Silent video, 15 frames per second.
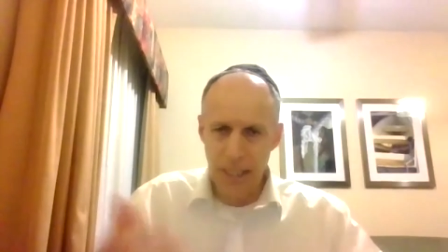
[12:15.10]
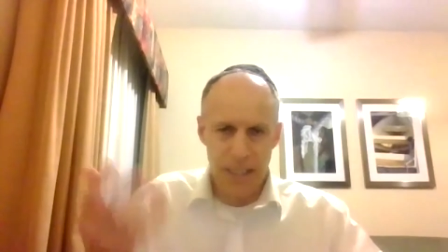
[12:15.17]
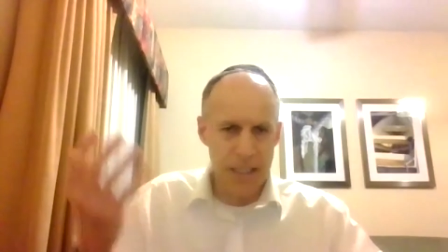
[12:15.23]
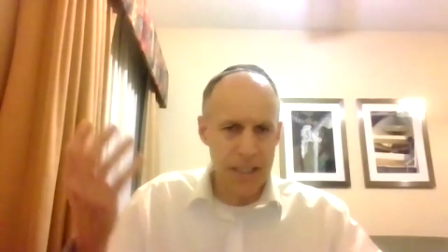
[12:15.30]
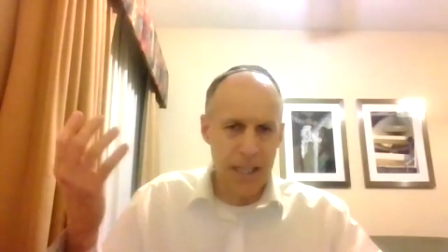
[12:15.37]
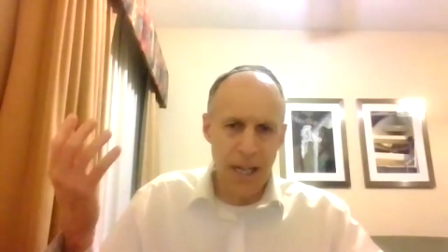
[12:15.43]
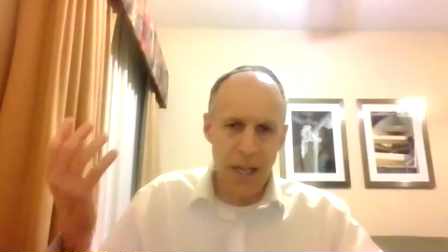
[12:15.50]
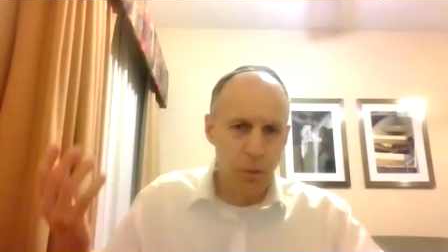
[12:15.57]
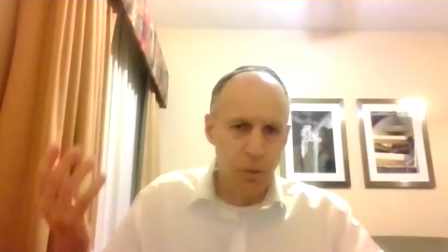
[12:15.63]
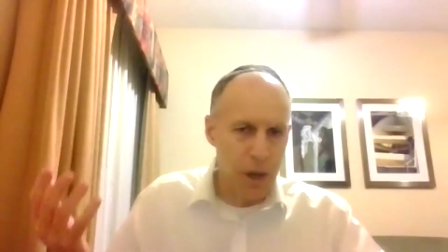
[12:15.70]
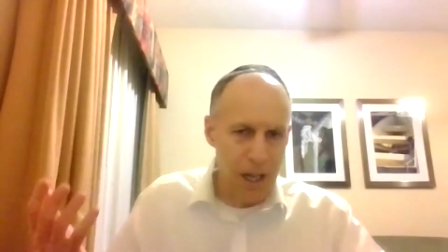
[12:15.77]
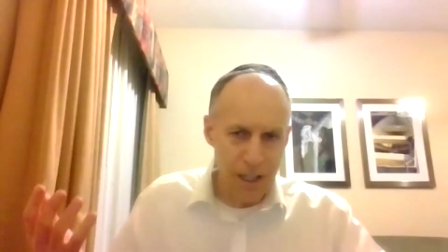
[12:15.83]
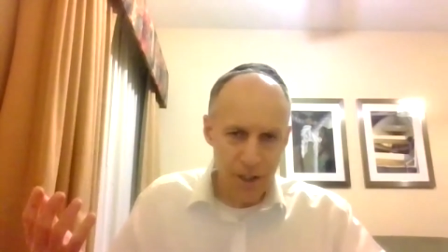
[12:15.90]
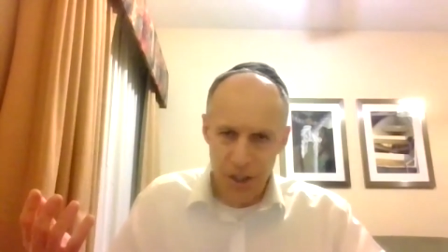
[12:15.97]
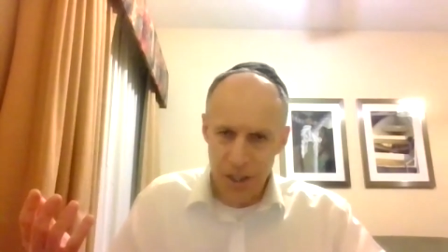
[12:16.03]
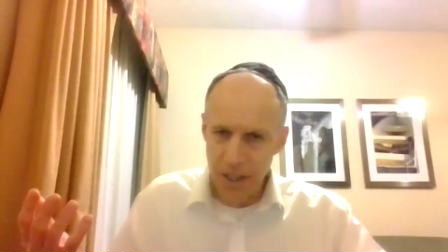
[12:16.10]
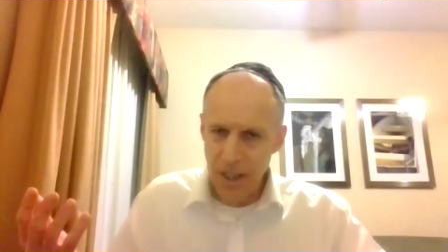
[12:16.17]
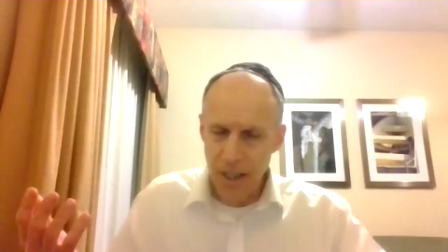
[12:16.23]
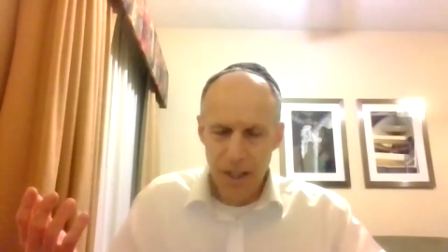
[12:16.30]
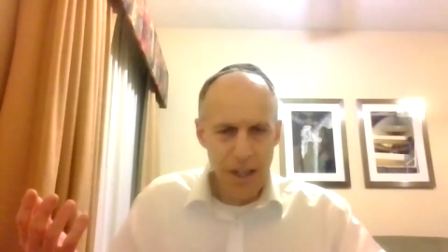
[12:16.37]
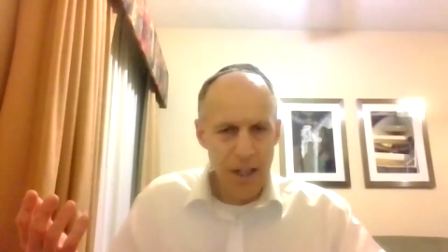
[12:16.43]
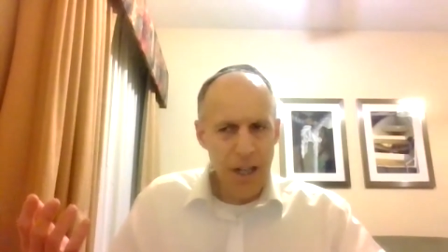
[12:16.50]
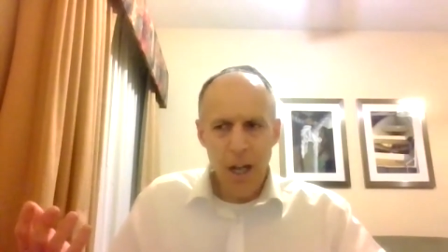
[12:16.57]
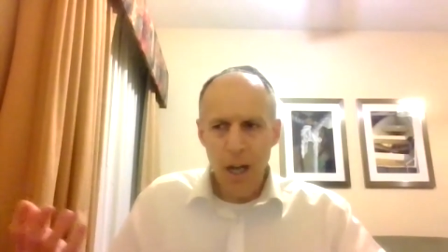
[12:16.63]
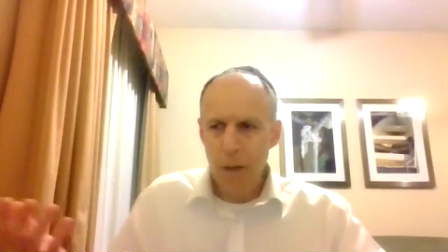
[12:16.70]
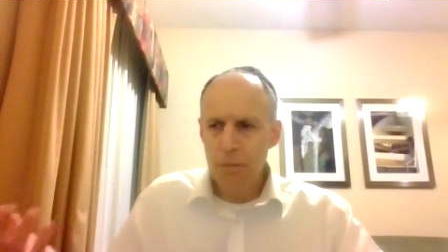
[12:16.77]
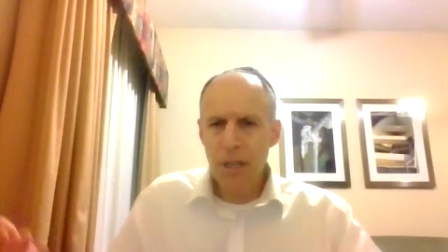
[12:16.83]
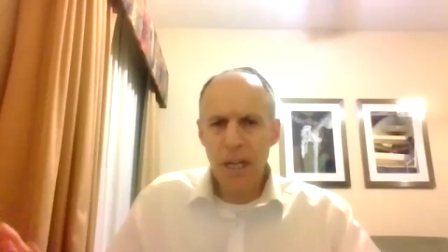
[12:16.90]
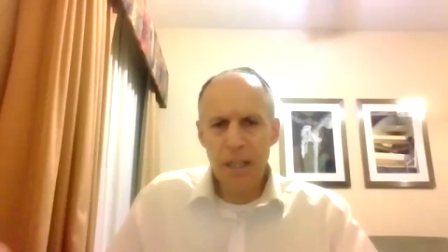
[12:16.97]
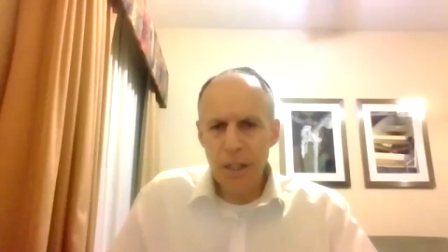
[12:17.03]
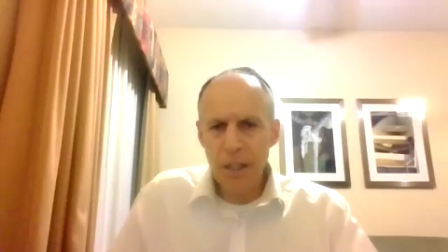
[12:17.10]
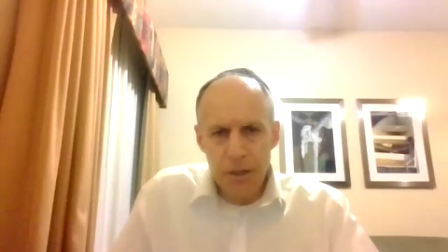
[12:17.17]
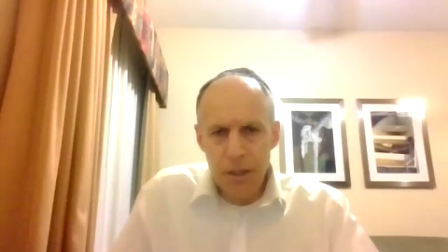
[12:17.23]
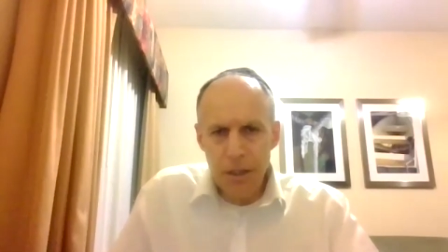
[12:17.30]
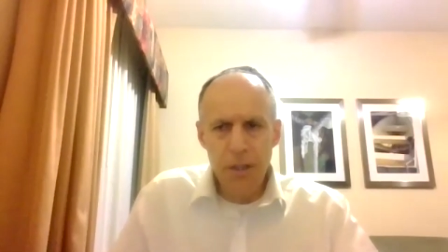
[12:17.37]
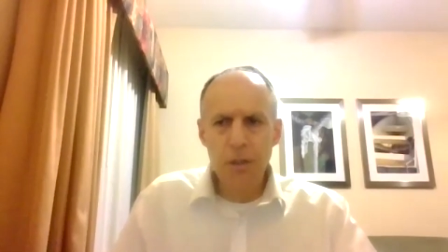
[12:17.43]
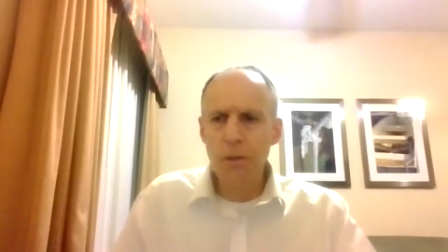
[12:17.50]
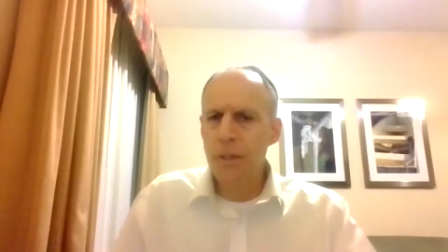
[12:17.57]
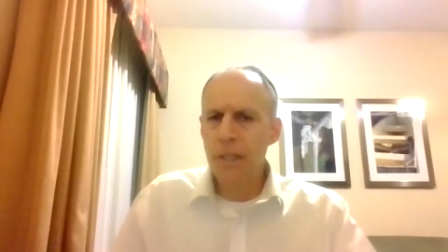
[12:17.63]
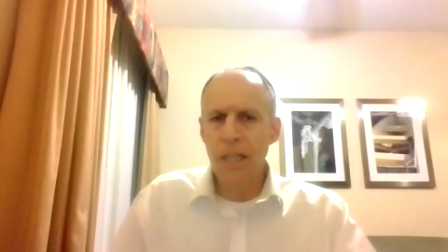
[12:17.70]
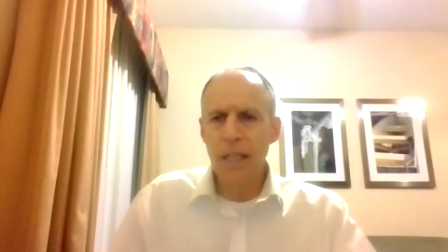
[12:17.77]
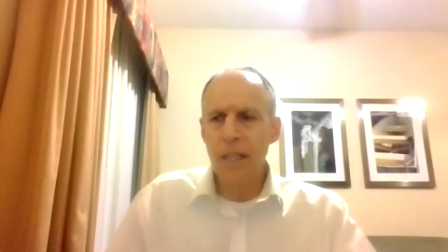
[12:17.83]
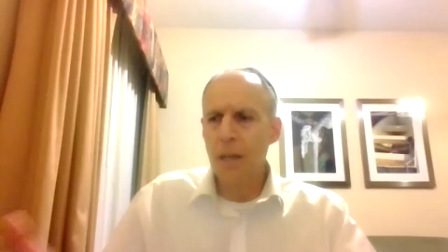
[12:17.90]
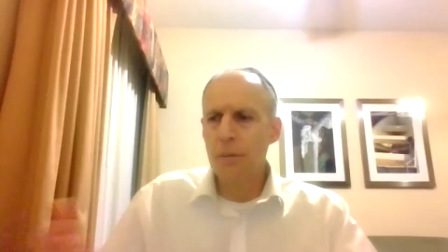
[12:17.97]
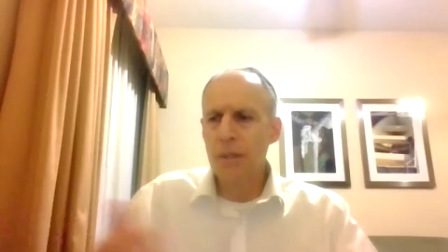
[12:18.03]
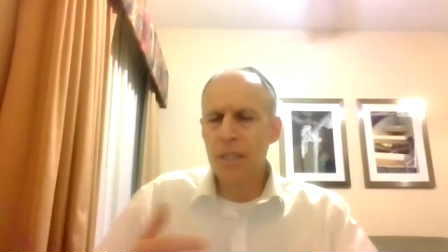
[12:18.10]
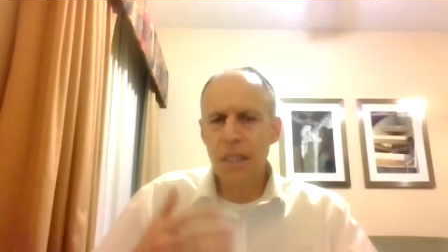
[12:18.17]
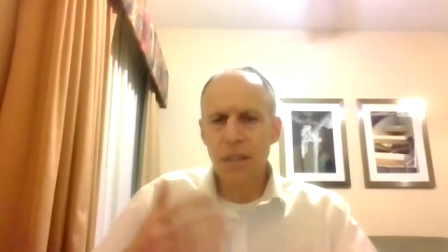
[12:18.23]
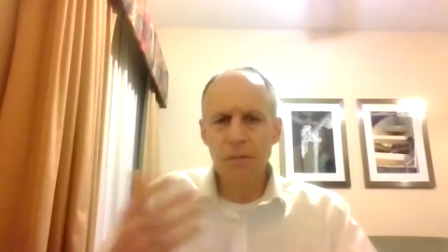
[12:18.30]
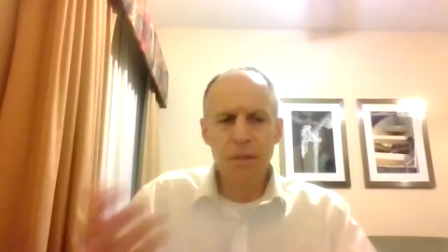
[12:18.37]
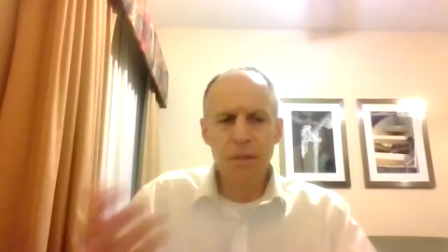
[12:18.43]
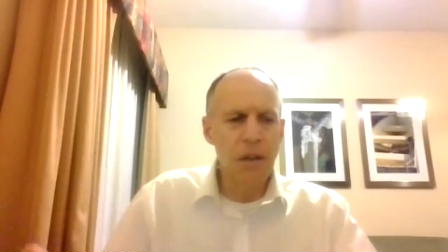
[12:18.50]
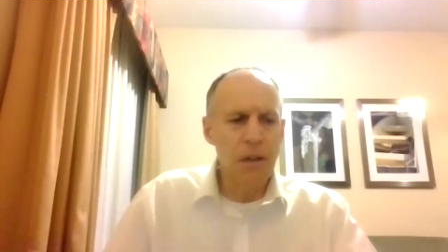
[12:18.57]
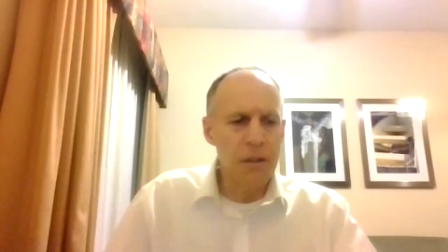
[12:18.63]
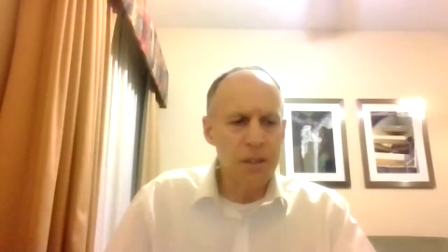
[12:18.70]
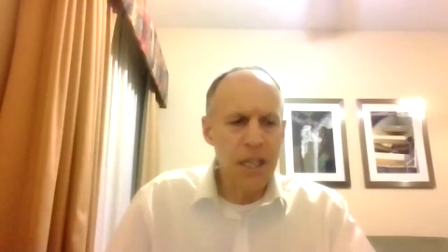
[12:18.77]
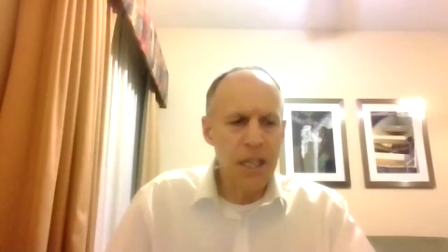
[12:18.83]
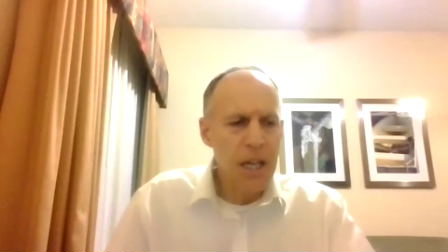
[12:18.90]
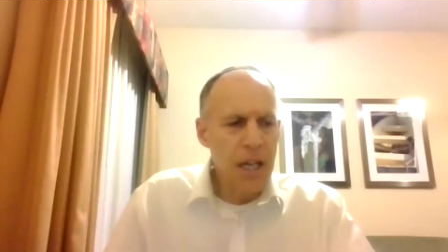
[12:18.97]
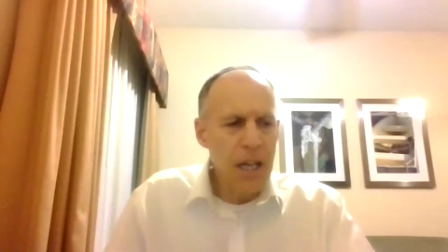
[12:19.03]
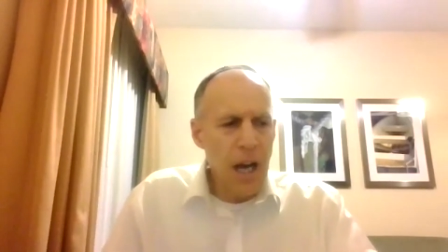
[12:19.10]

when I stand watch. I'm kind of used to doing it. I receive calls.